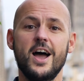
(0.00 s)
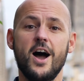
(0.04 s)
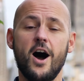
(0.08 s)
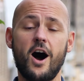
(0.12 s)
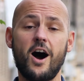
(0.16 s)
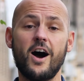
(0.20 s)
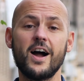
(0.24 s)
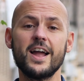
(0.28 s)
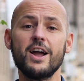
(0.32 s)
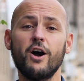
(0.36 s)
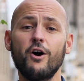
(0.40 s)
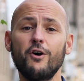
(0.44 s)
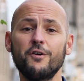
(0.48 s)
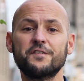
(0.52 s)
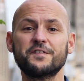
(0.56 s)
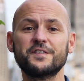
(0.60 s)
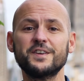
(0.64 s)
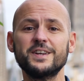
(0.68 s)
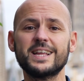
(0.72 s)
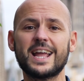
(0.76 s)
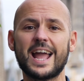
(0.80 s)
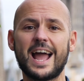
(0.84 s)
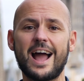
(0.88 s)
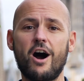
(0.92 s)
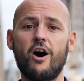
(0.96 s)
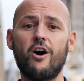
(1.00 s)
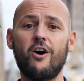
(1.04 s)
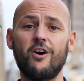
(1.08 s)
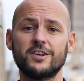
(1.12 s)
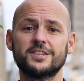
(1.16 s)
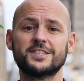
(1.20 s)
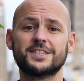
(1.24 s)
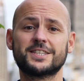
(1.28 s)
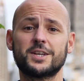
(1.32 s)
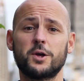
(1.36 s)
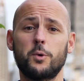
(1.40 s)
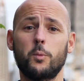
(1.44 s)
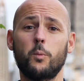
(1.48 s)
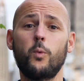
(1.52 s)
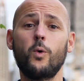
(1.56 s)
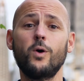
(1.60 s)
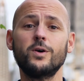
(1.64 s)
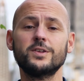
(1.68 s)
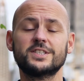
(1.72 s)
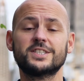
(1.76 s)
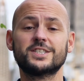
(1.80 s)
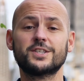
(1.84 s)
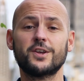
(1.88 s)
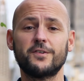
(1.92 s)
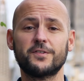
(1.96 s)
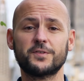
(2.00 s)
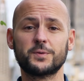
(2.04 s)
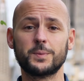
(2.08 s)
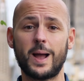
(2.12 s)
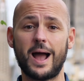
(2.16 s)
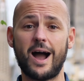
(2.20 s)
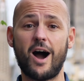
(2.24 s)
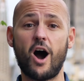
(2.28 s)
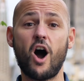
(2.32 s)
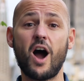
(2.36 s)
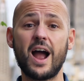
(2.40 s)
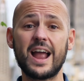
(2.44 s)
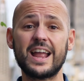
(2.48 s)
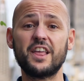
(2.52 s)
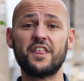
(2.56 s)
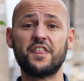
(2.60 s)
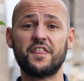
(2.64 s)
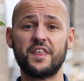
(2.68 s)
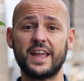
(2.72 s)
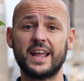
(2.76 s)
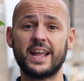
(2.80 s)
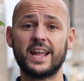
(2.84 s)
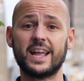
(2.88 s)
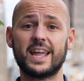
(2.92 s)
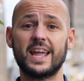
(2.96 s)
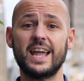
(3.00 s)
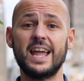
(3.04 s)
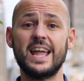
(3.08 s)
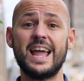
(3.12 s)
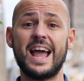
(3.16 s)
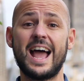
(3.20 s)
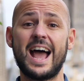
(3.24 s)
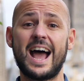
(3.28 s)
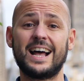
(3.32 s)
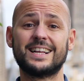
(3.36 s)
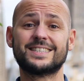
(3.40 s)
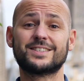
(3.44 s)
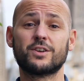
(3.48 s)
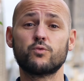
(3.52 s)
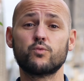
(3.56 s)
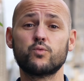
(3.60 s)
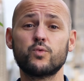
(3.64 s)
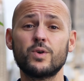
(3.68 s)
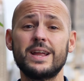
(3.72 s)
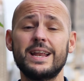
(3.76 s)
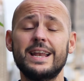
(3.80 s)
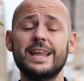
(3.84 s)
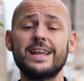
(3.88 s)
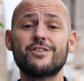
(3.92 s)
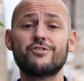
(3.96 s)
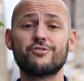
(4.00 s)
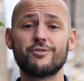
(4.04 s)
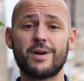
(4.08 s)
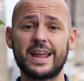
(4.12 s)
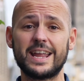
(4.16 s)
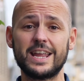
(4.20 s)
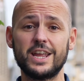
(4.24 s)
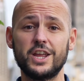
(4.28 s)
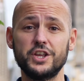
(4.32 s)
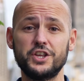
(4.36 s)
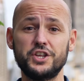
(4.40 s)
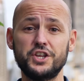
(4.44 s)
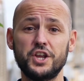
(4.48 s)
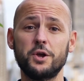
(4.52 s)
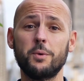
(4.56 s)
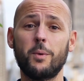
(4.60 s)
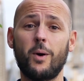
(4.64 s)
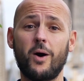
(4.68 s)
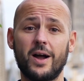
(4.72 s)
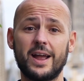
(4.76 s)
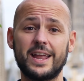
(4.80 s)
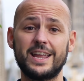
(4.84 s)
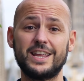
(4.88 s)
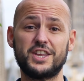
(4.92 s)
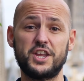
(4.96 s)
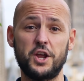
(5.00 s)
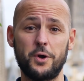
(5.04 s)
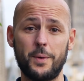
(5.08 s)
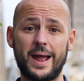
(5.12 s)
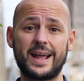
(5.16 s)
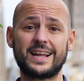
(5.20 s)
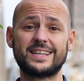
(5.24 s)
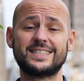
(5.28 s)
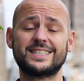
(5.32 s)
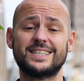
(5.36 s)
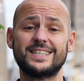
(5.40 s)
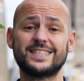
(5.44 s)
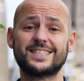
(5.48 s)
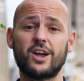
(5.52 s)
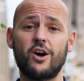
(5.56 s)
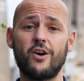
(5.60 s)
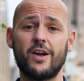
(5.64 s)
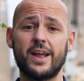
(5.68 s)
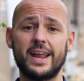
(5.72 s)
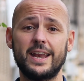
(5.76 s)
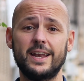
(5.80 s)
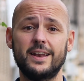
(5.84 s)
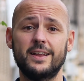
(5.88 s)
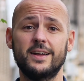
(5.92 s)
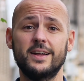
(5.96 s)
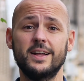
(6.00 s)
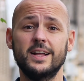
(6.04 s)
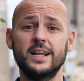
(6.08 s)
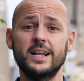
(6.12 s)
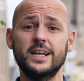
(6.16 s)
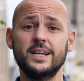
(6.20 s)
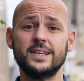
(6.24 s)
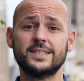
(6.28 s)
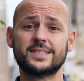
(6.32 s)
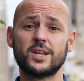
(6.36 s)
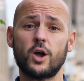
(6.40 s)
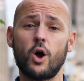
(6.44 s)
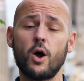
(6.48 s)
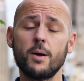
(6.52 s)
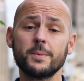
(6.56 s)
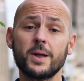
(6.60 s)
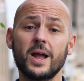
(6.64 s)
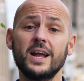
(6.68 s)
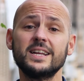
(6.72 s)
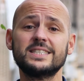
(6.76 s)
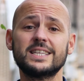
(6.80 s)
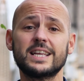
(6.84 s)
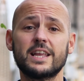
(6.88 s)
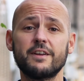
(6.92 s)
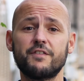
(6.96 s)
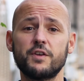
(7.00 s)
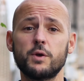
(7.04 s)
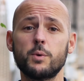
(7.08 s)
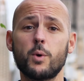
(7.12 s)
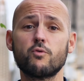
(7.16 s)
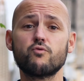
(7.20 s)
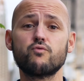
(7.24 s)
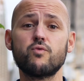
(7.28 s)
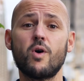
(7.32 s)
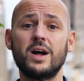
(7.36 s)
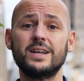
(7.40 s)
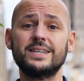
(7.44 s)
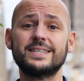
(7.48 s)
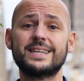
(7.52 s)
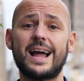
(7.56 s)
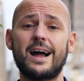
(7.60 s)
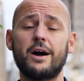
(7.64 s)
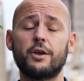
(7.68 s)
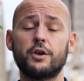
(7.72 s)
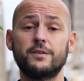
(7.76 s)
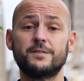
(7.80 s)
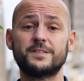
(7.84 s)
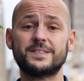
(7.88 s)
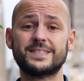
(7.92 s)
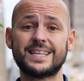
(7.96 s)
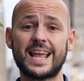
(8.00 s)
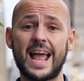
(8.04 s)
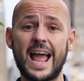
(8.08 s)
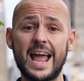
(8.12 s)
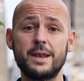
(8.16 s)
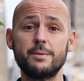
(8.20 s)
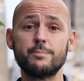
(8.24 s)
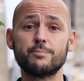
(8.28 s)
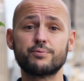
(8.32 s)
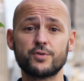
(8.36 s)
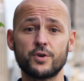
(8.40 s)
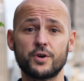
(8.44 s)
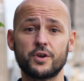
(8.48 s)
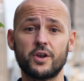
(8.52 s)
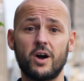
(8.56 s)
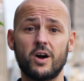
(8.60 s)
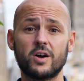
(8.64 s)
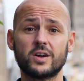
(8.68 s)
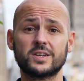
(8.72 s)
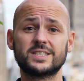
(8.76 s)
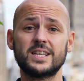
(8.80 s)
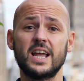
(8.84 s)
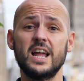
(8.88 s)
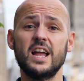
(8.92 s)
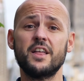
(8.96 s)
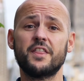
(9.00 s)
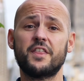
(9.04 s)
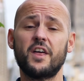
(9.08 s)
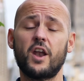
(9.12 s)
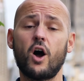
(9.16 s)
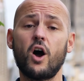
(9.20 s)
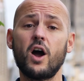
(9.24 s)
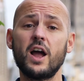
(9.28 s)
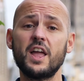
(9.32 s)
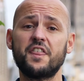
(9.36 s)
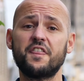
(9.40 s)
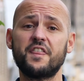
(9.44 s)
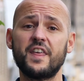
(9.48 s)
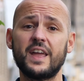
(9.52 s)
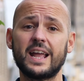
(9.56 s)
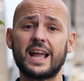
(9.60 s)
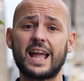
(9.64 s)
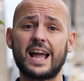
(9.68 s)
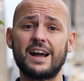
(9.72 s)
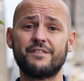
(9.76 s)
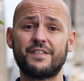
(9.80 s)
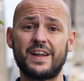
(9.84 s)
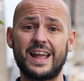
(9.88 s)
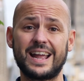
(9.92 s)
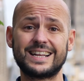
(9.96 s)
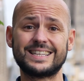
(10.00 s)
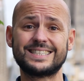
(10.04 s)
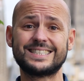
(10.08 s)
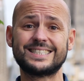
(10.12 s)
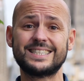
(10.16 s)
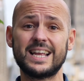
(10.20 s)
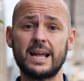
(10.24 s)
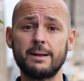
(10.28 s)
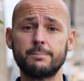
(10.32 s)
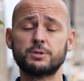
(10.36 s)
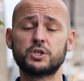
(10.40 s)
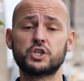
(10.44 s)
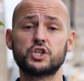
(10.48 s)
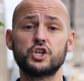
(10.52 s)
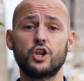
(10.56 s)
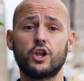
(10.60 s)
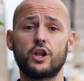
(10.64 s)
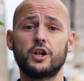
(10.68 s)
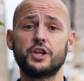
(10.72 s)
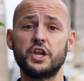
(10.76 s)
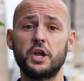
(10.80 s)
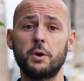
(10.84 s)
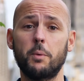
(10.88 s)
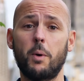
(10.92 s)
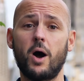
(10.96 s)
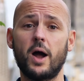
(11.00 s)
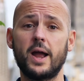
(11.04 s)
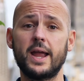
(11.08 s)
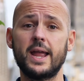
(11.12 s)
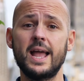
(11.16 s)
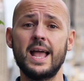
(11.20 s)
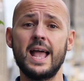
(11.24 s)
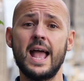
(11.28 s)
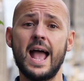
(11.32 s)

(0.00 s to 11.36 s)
I often get asked what software I think has a really great UI UX design. So I'm going to give you a rundown of 10 products that I think have exceptional UI